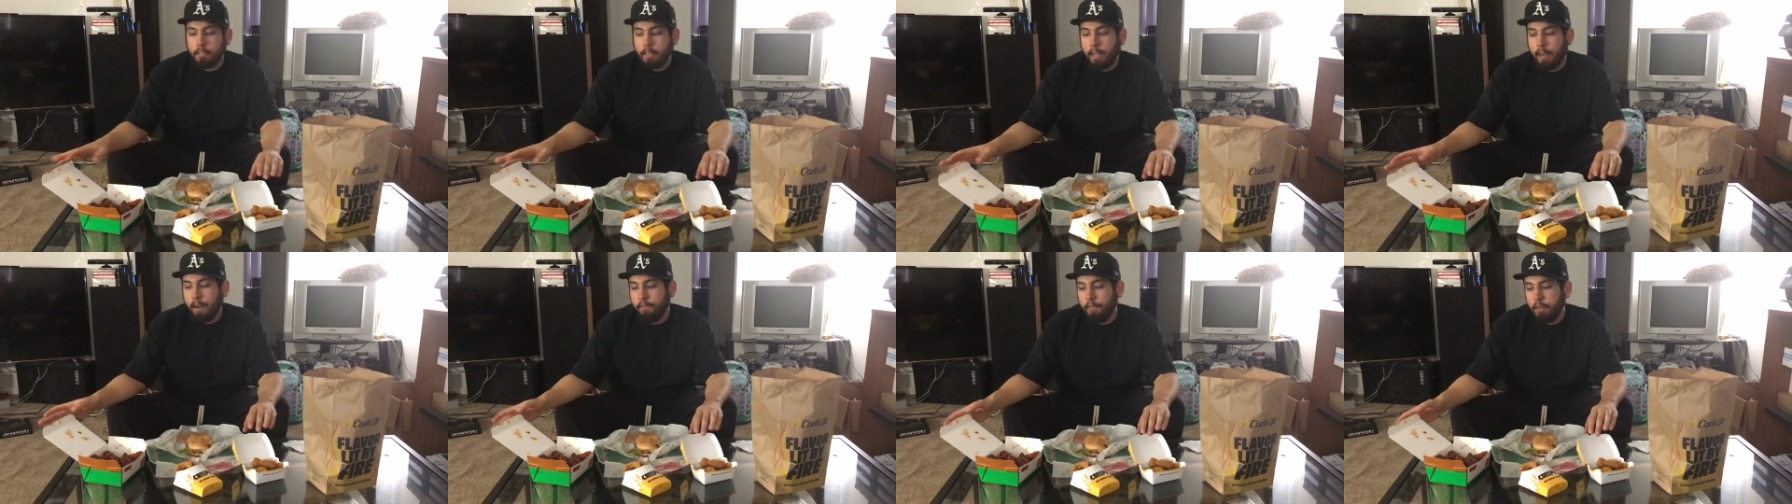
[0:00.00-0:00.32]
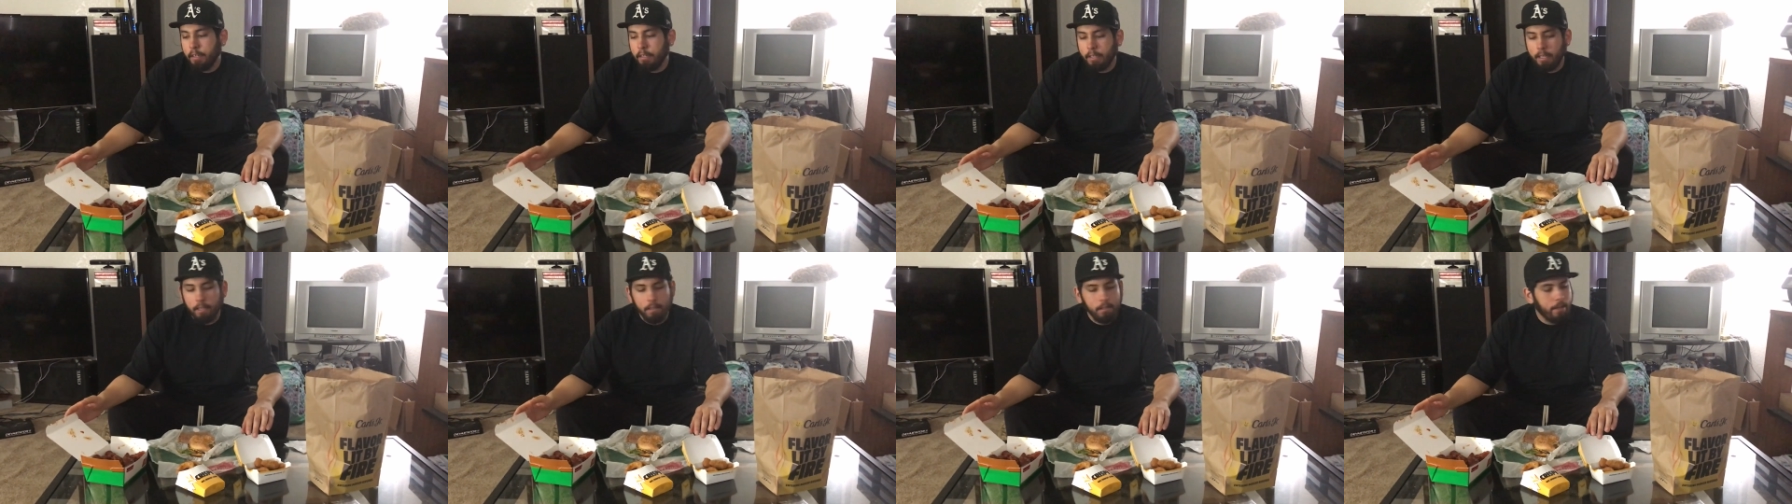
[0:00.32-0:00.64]

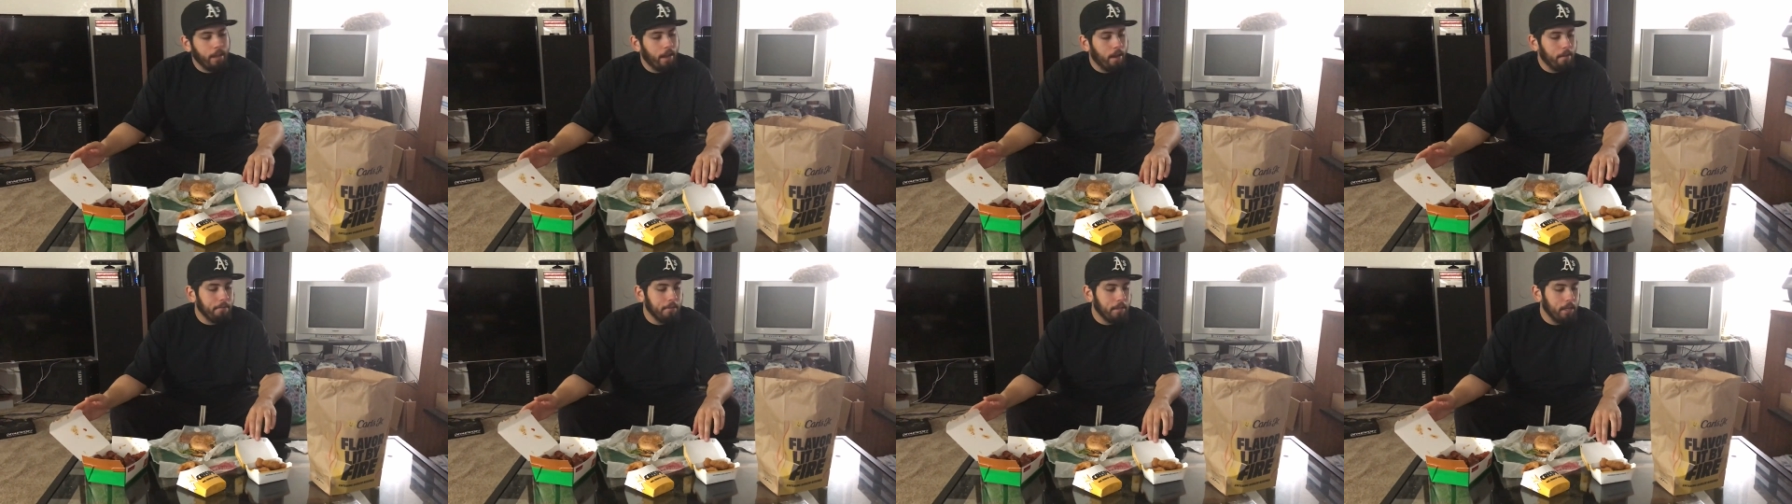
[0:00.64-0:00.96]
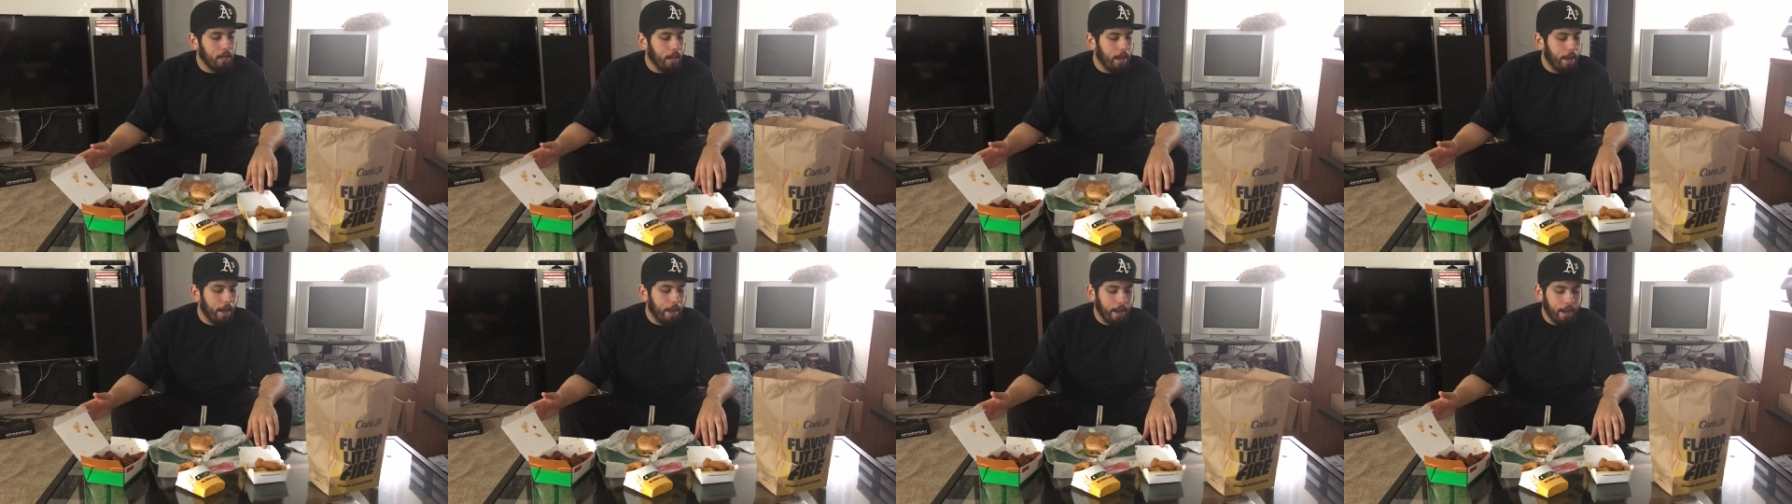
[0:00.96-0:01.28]
everything that we
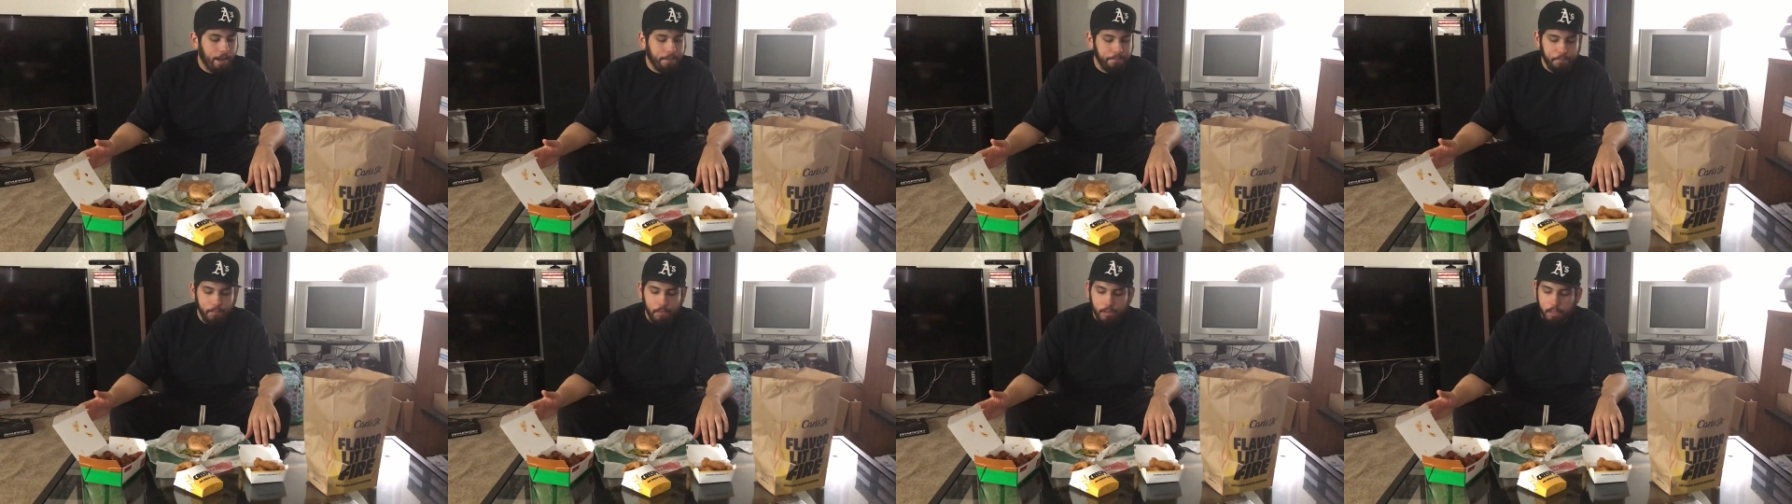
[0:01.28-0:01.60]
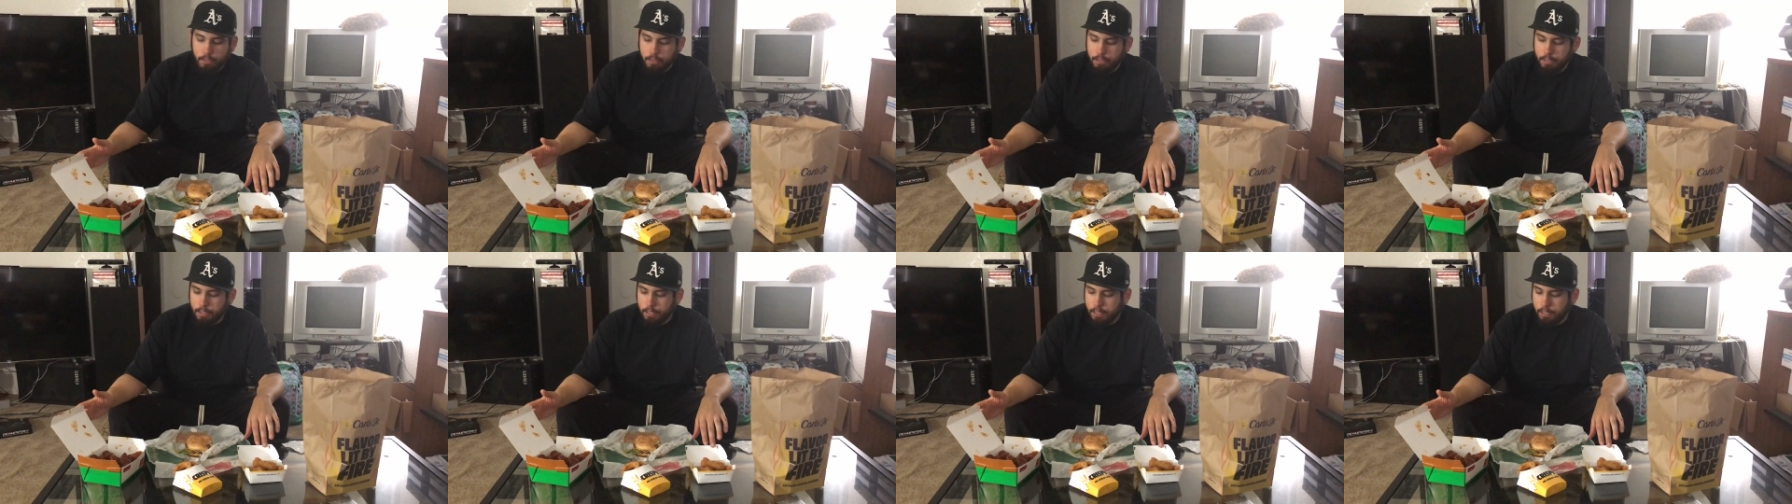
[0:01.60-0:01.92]
had for
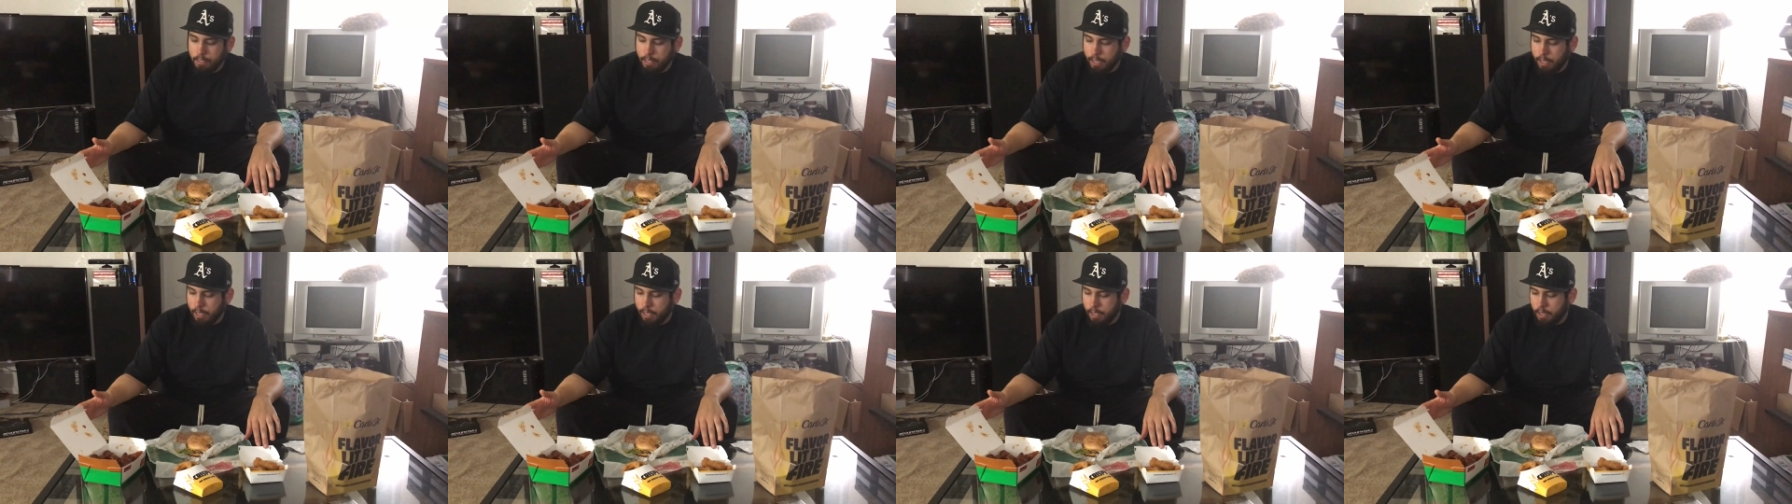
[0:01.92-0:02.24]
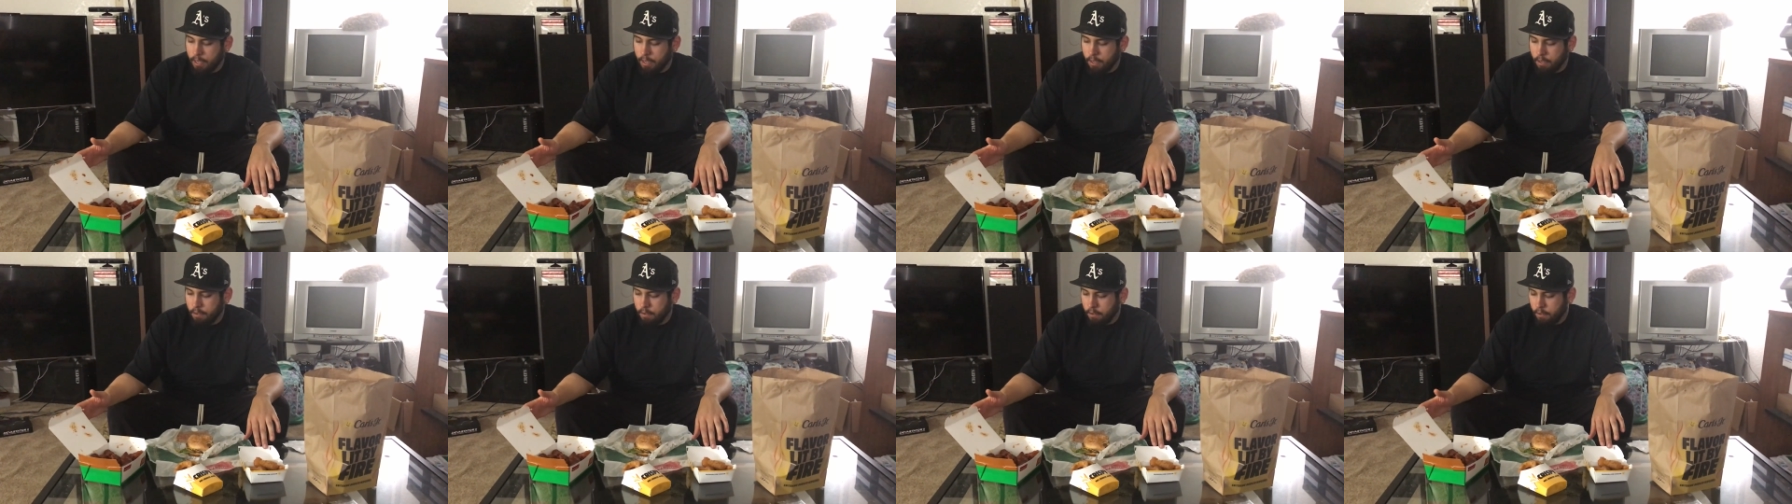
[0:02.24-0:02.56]

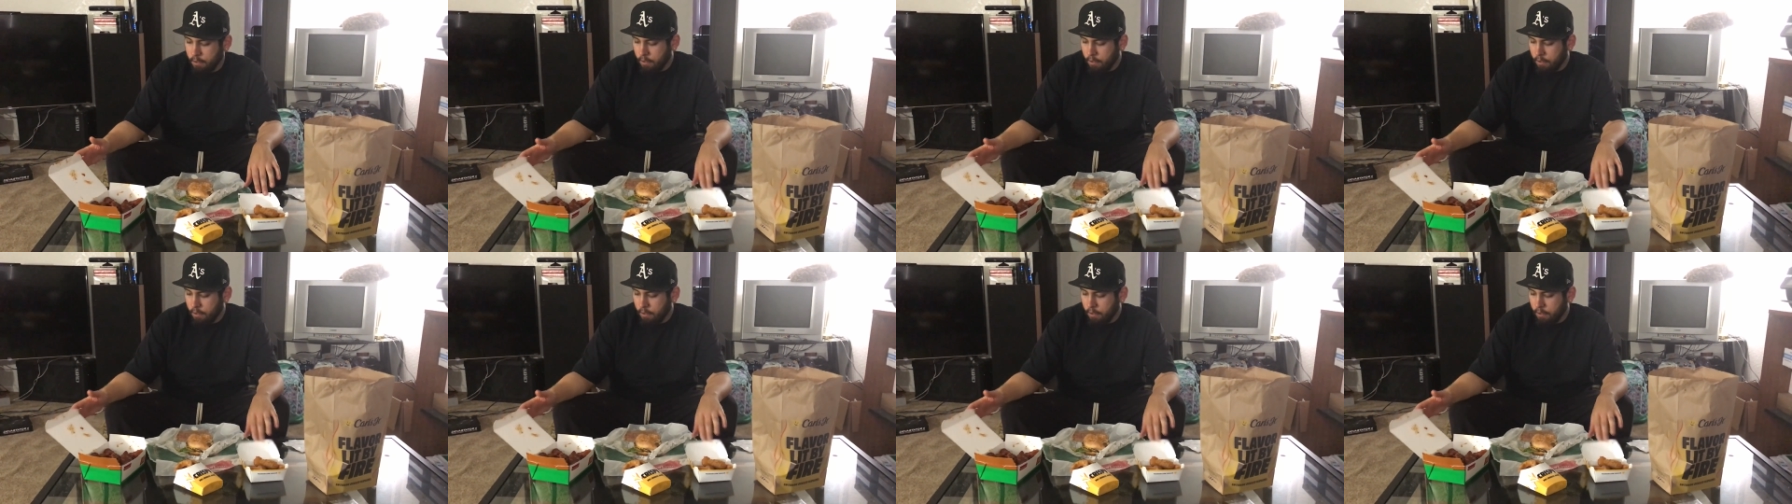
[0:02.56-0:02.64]
today